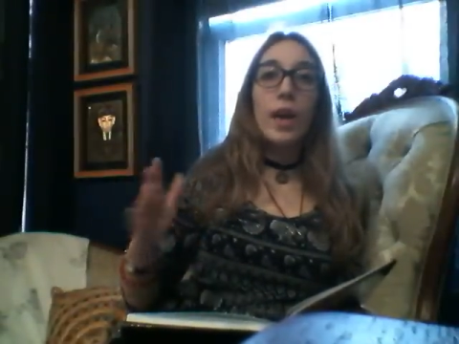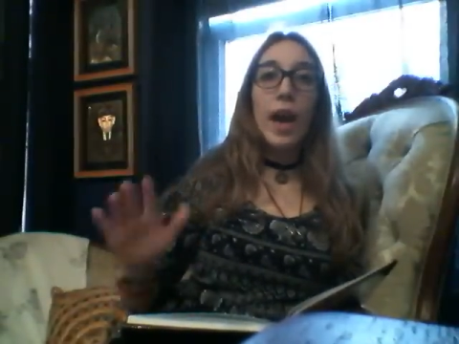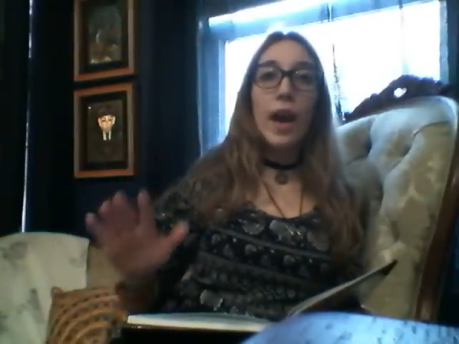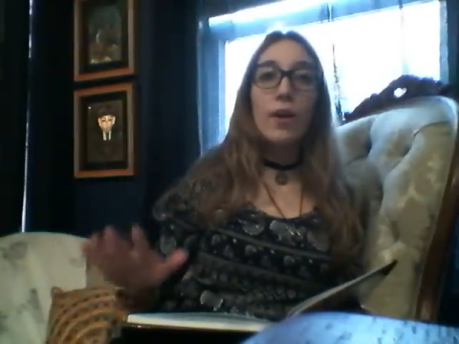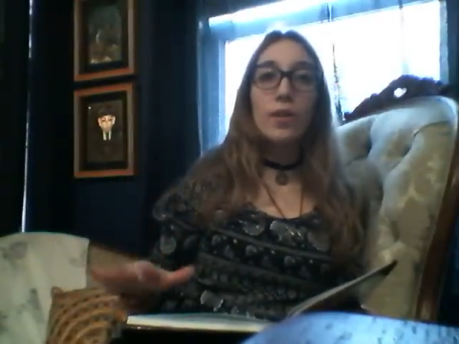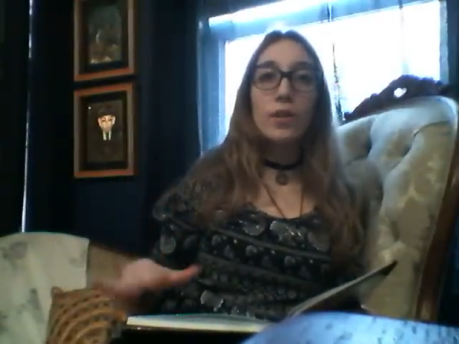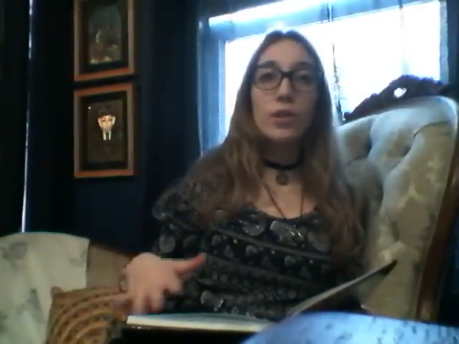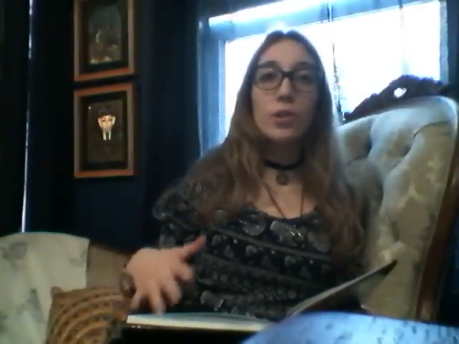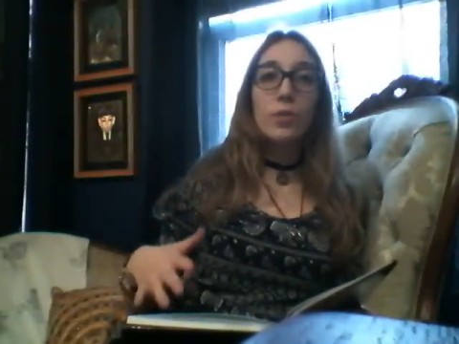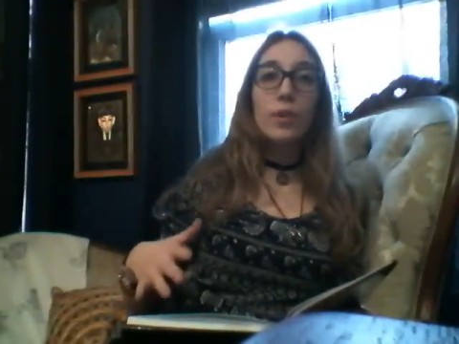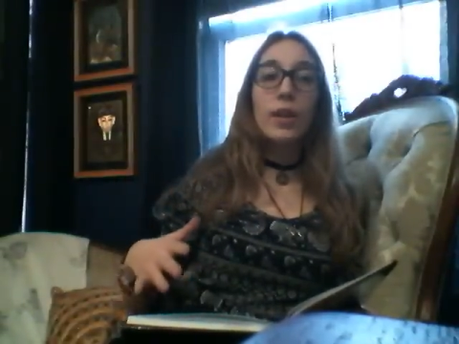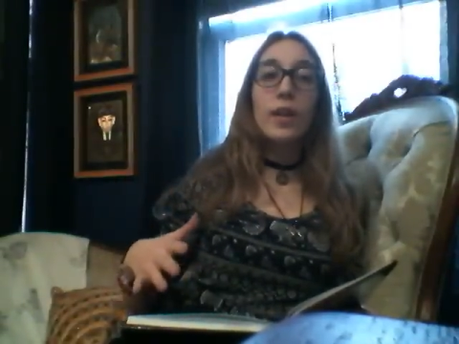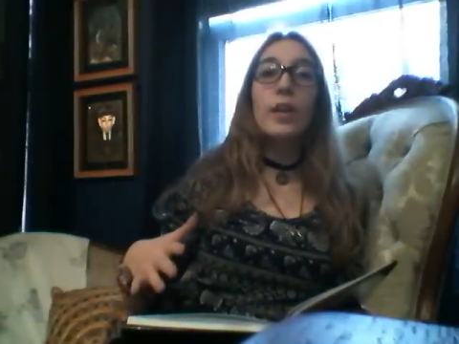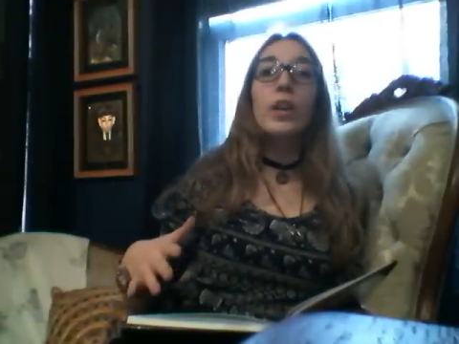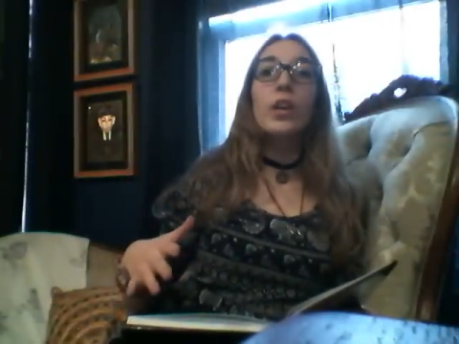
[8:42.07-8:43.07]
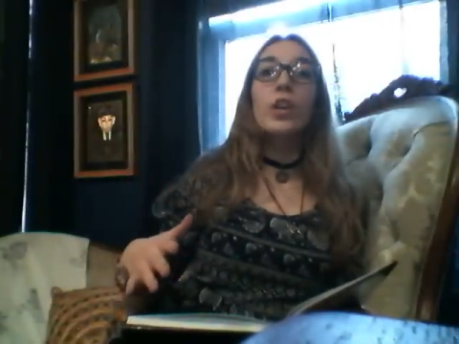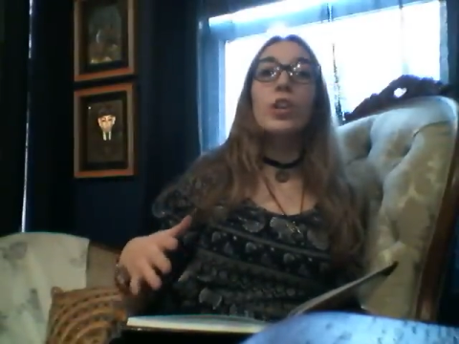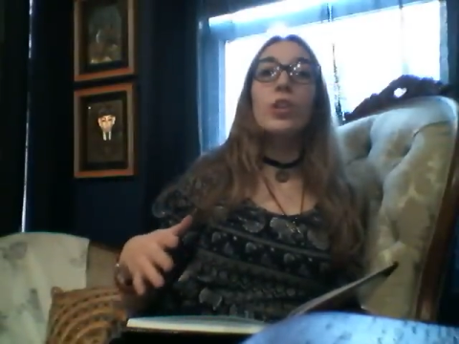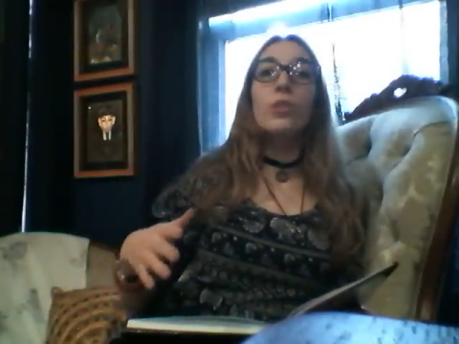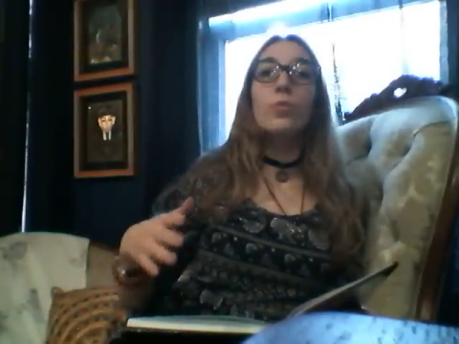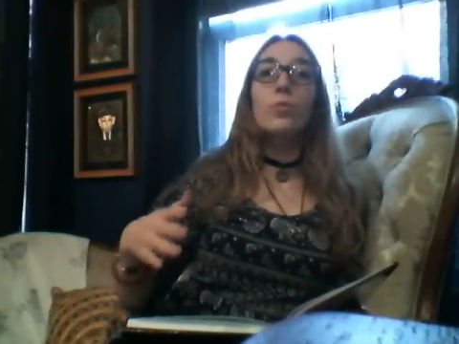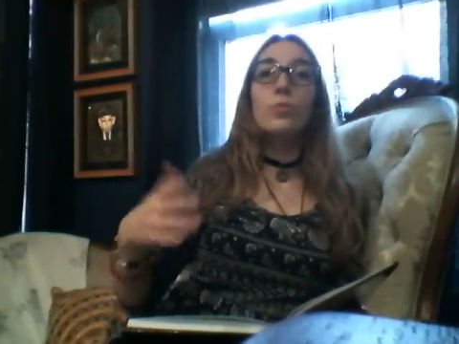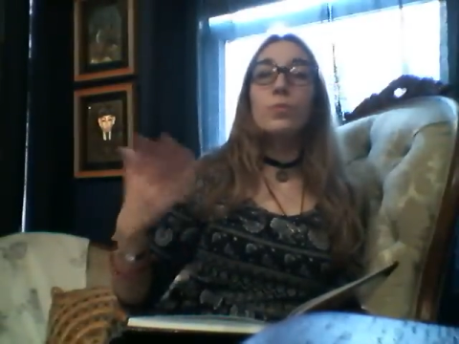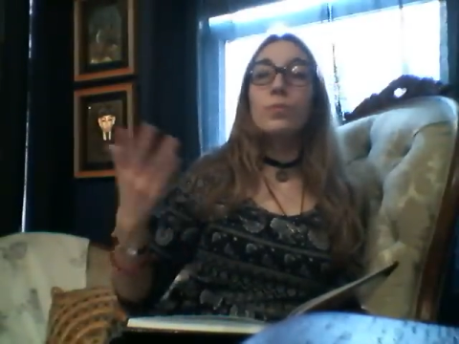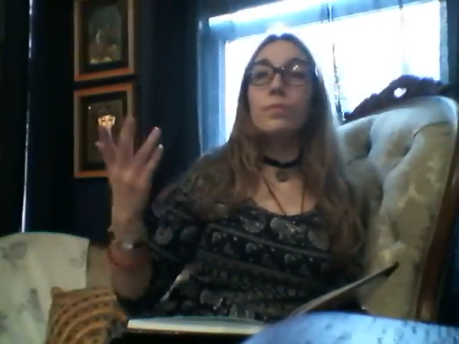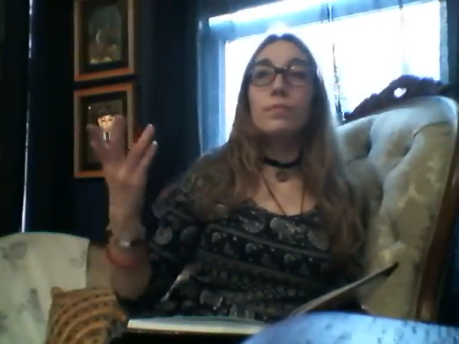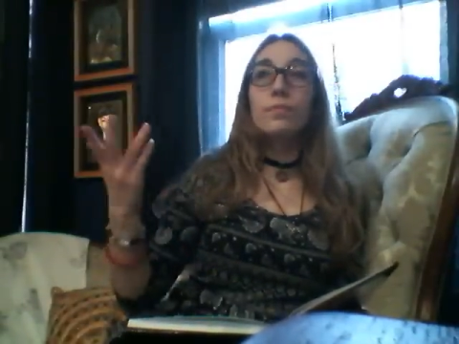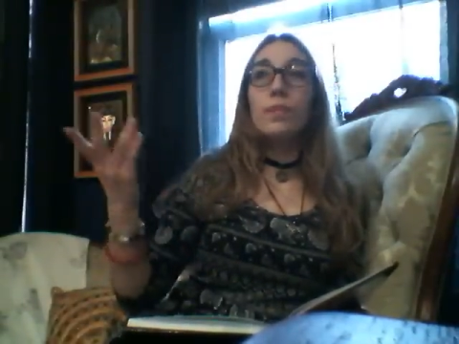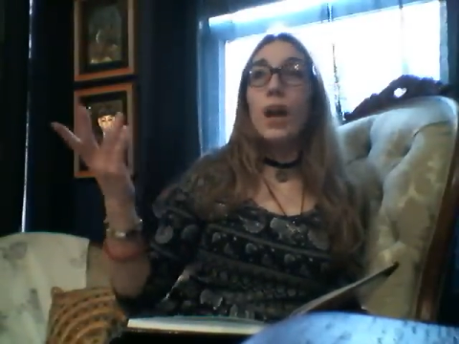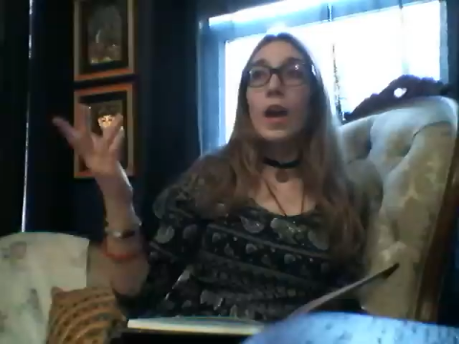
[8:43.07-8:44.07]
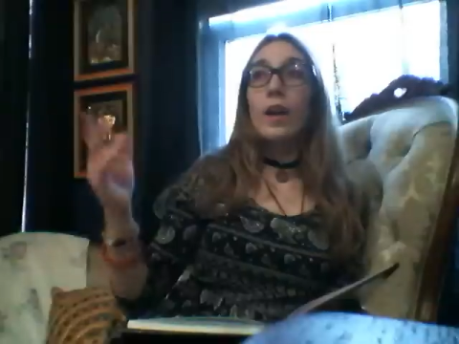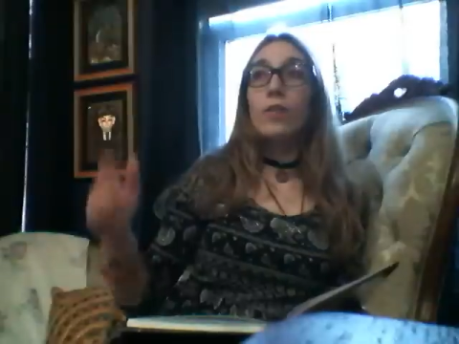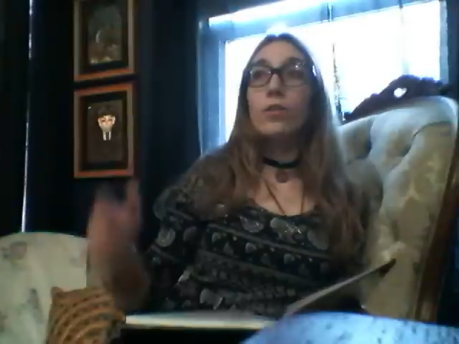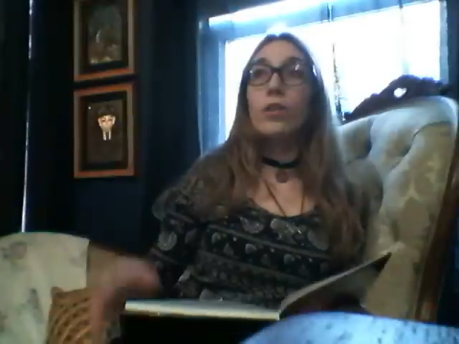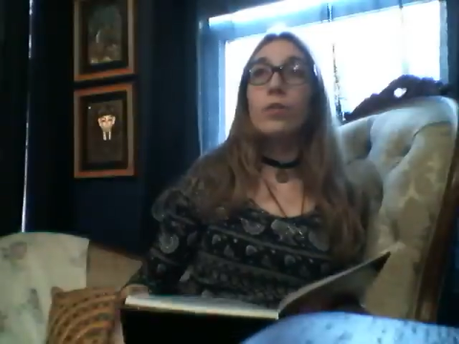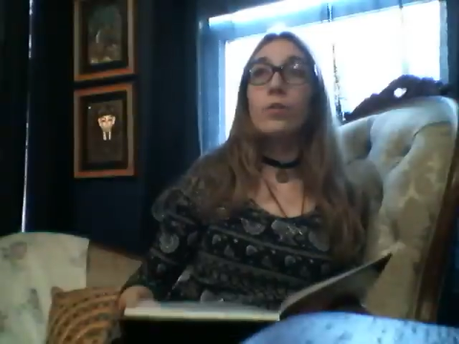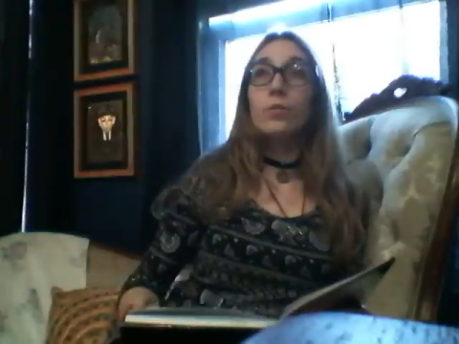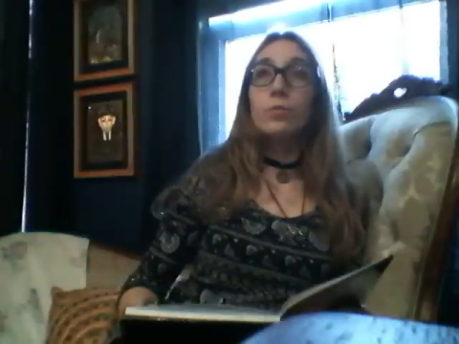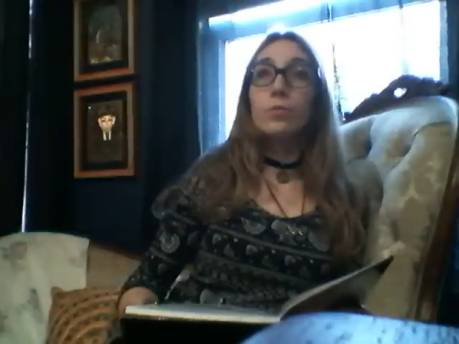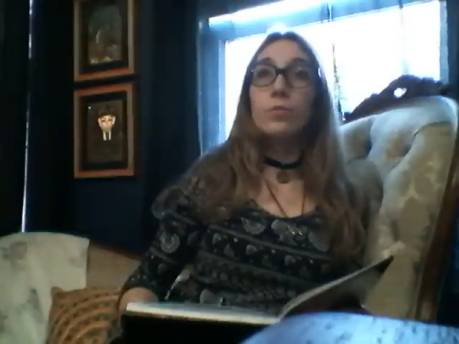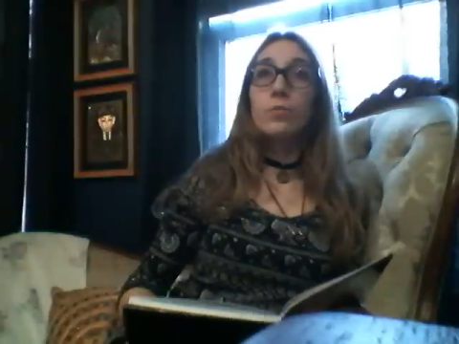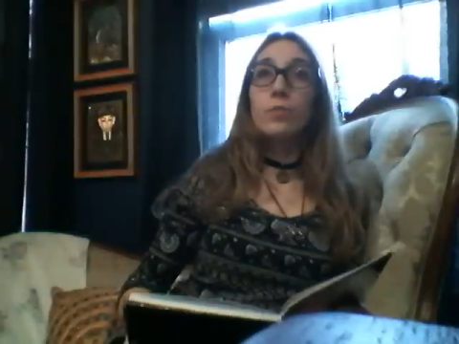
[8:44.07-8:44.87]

how you do it. I don't know